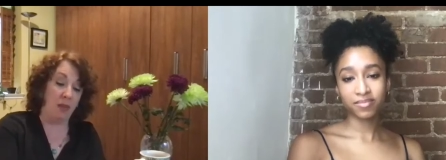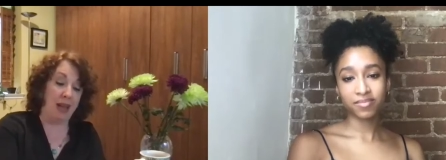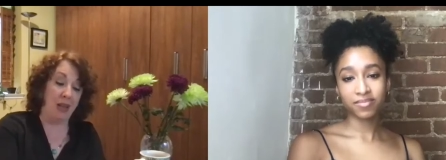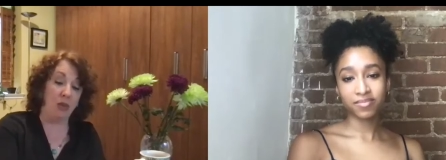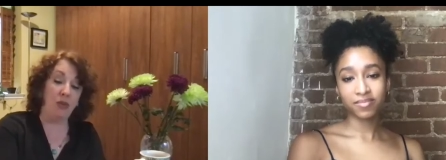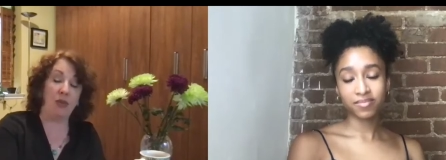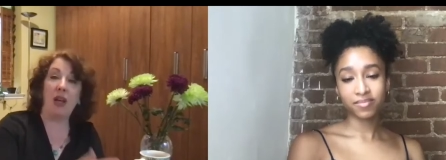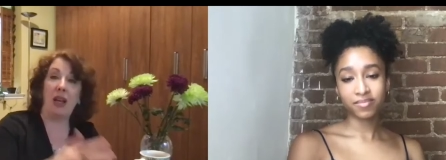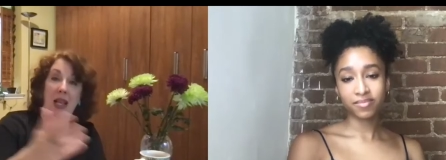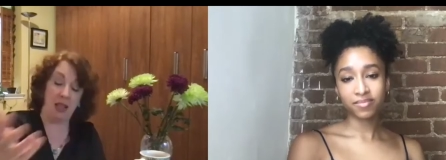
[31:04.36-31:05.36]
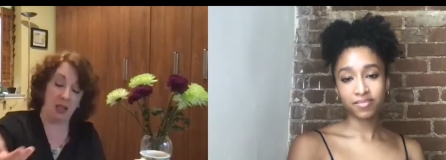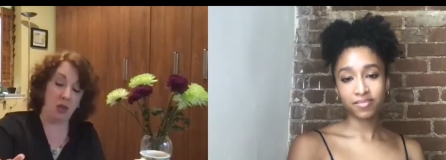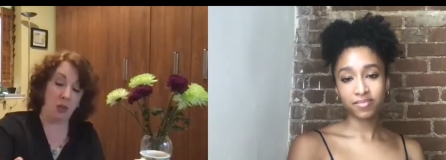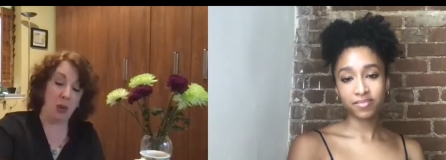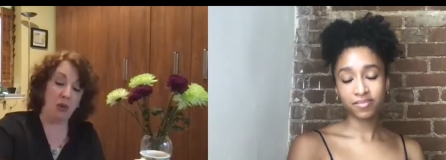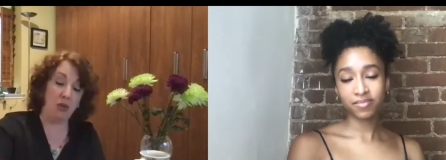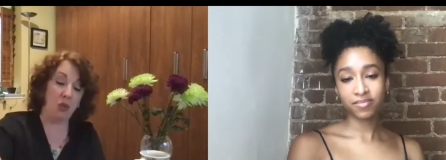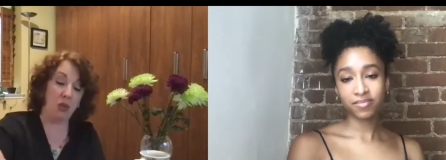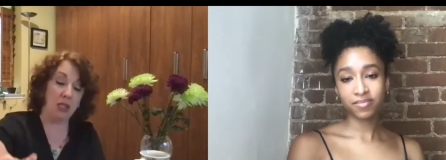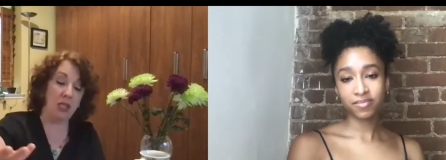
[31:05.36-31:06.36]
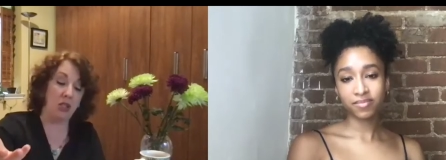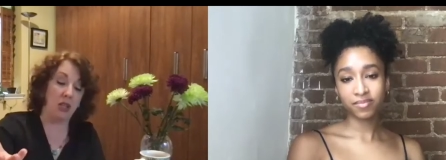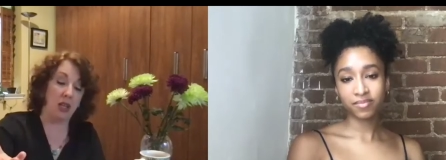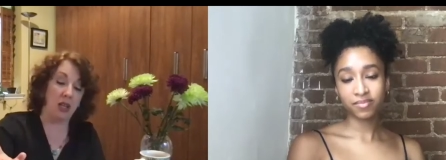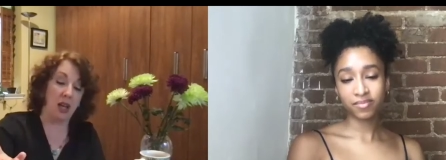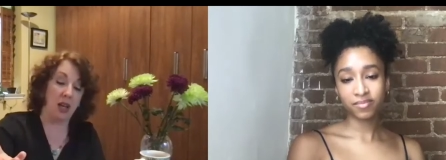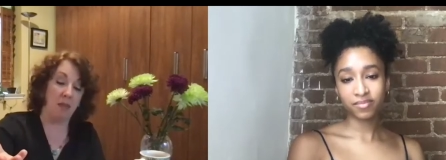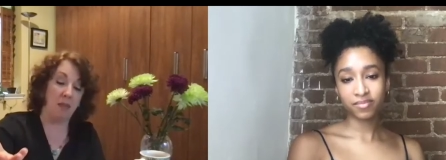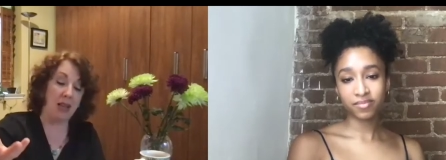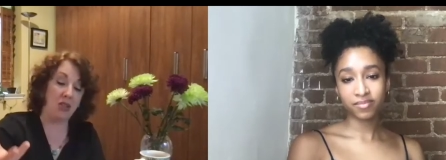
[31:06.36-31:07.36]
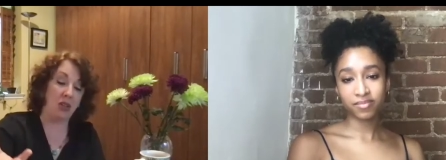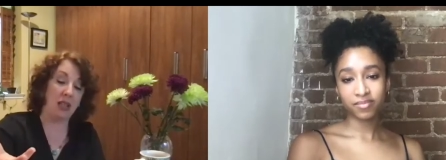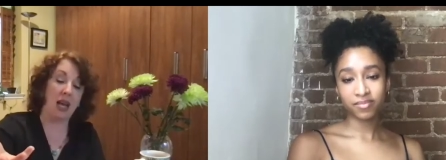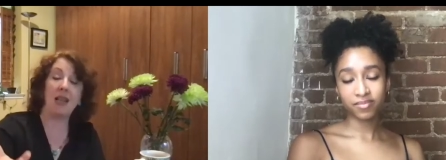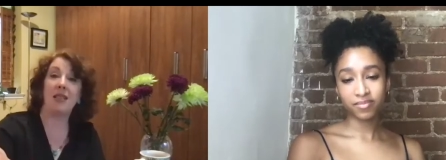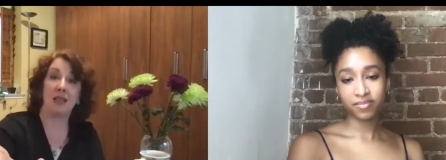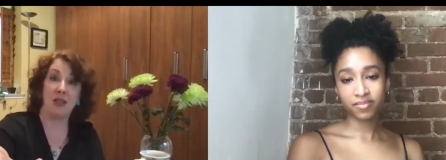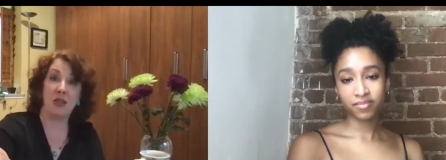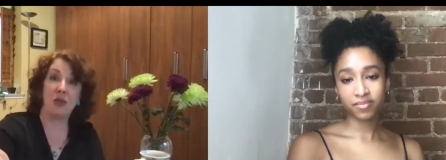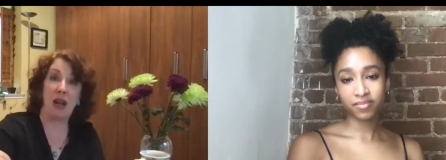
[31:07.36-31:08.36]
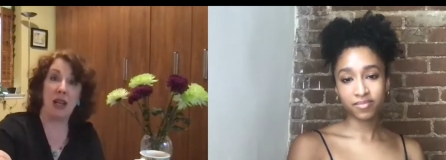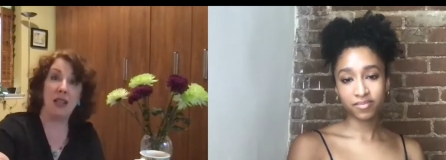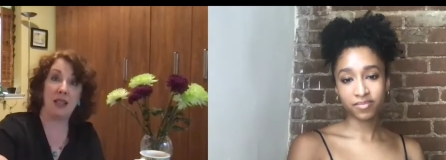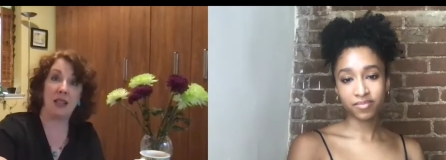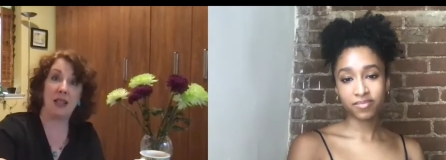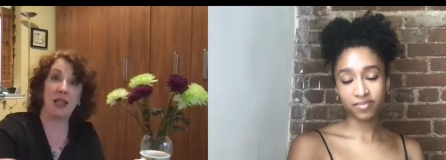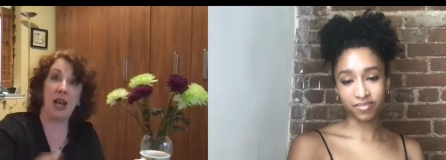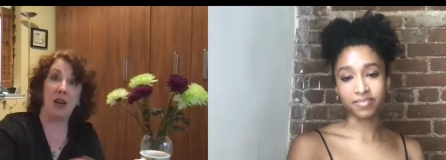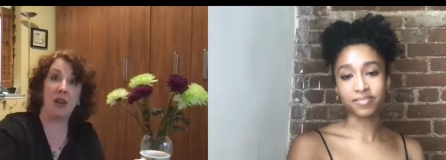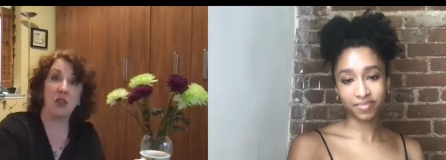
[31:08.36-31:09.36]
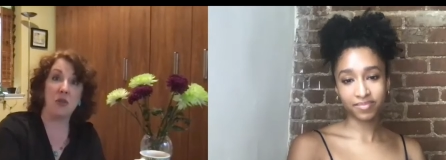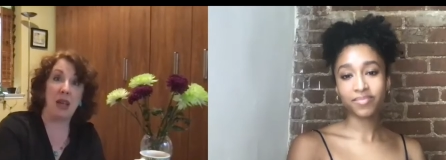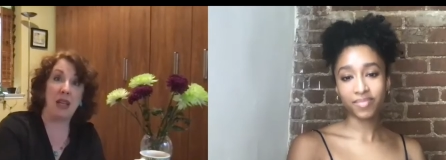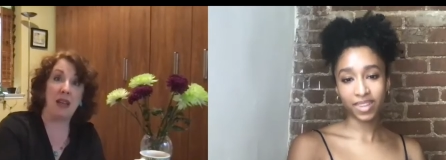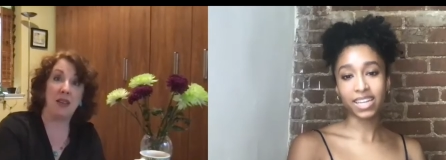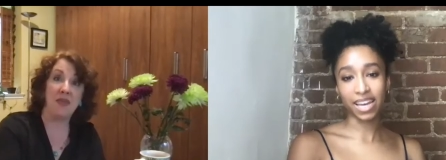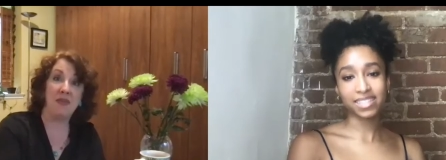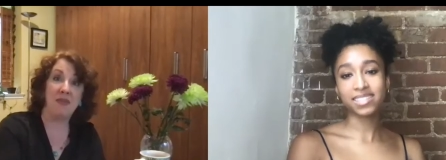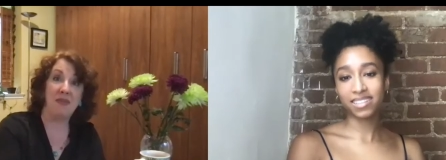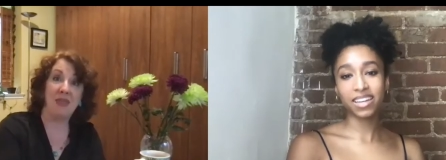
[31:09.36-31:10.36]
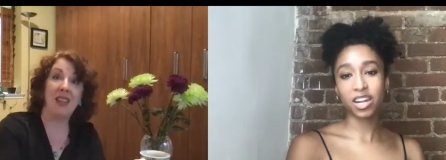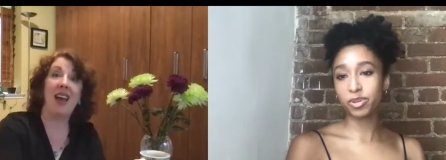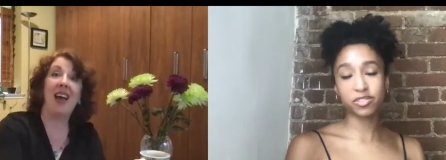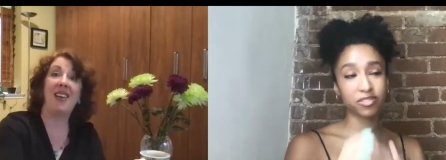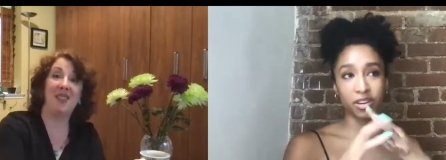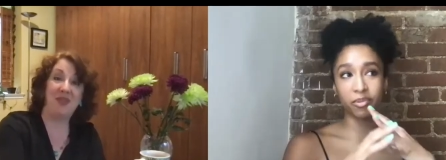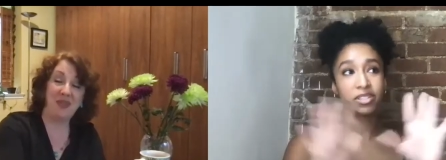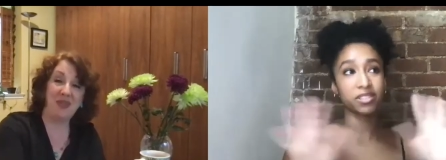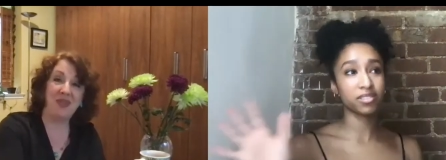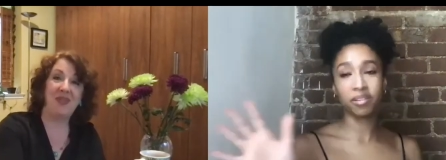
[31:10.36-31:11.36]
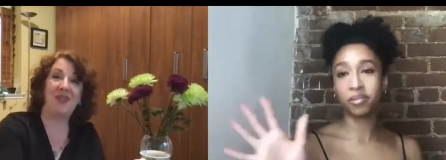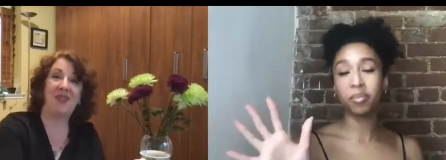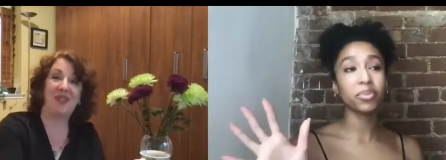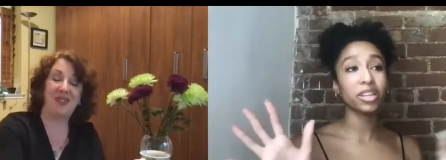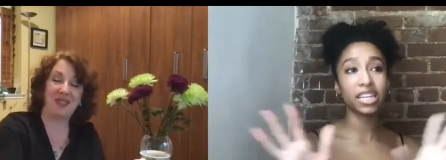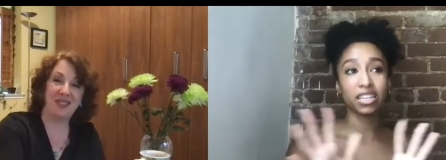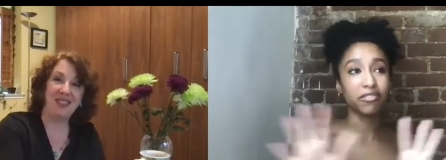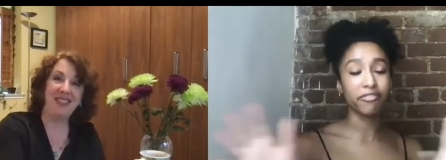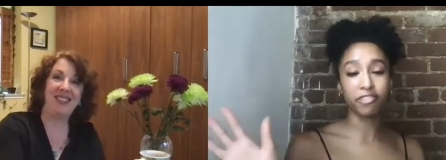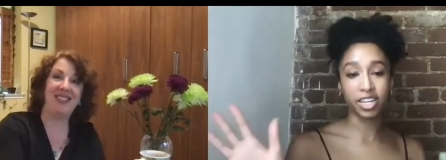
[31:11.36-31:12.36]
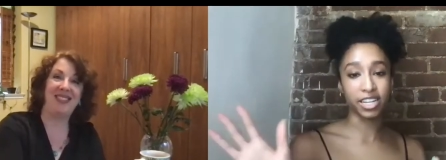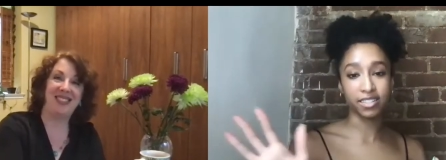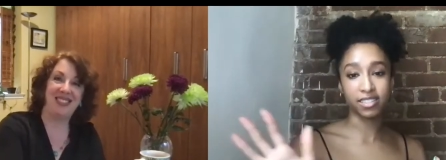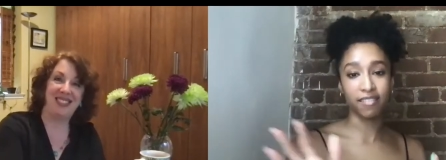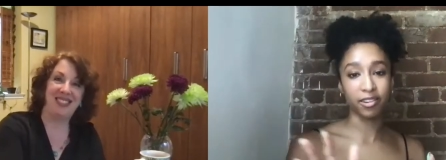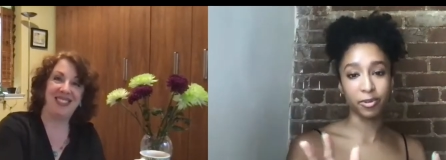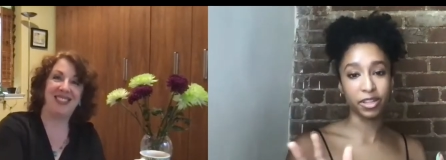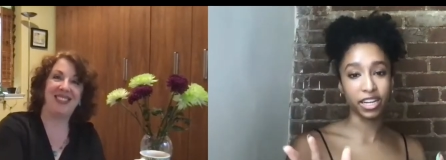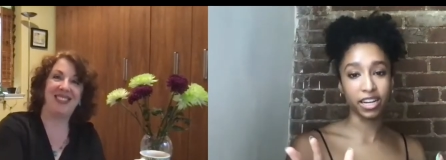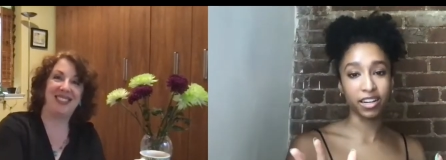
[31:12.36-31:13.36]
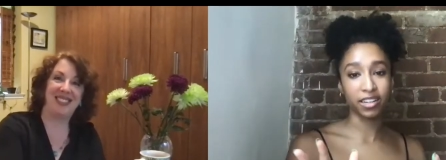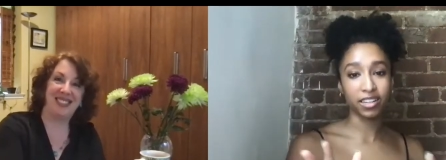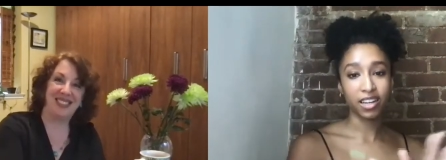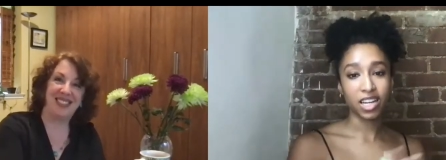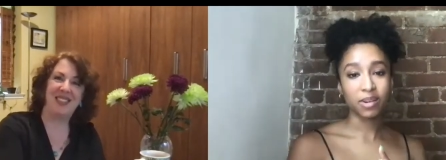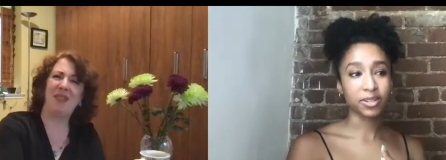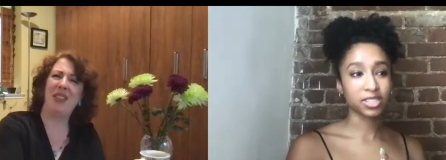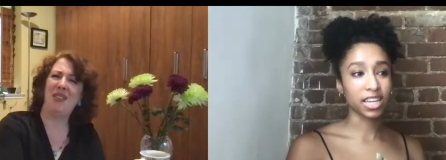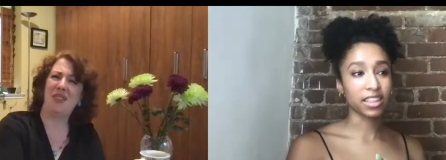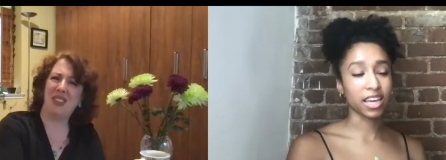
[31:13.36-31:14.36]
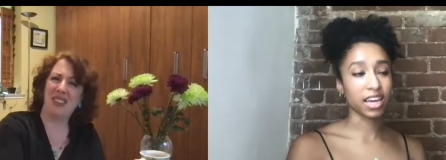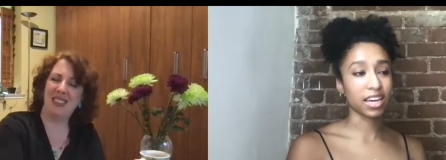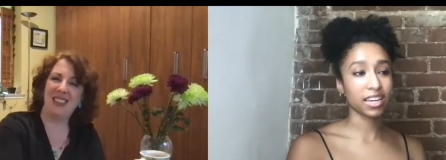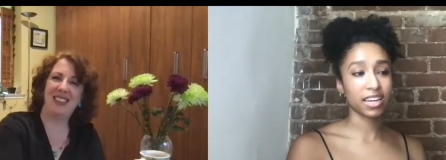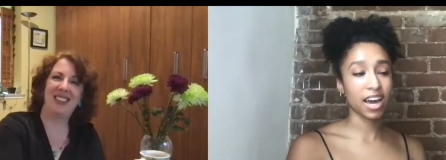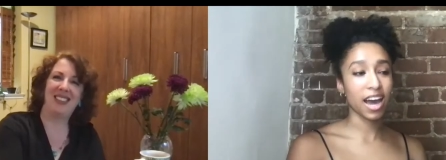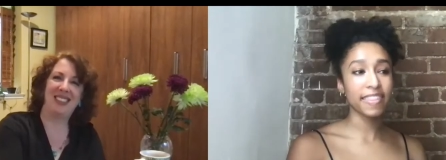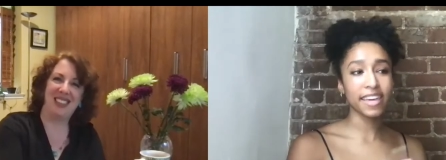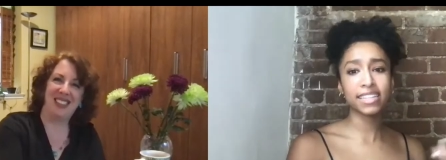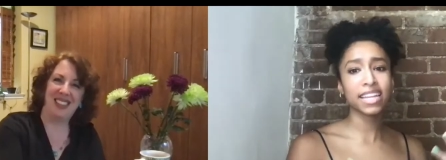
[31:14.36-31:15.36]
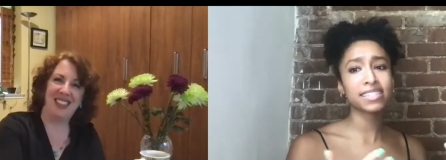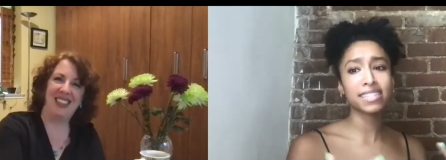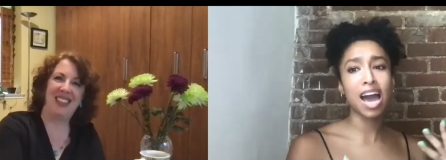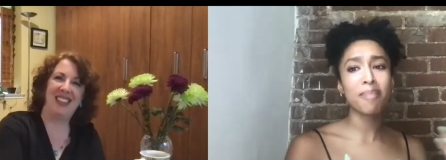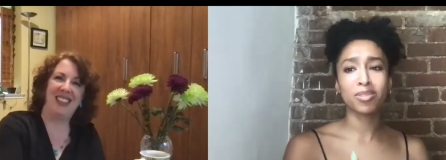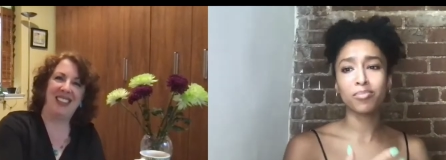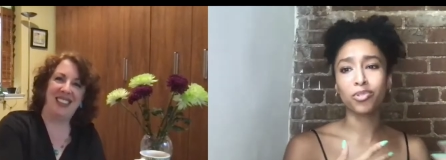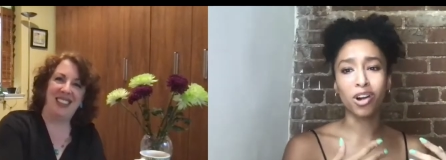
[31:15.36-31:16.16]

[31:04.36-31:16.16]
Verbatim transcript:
Speaker 1: and you've and i suppose you were teaching uh, master classes right down in jamaica yeah.
Speaker 2: and it was yeah. it was completely free to everyone there which yeah. Mm-hmm. i think i think needs to happen more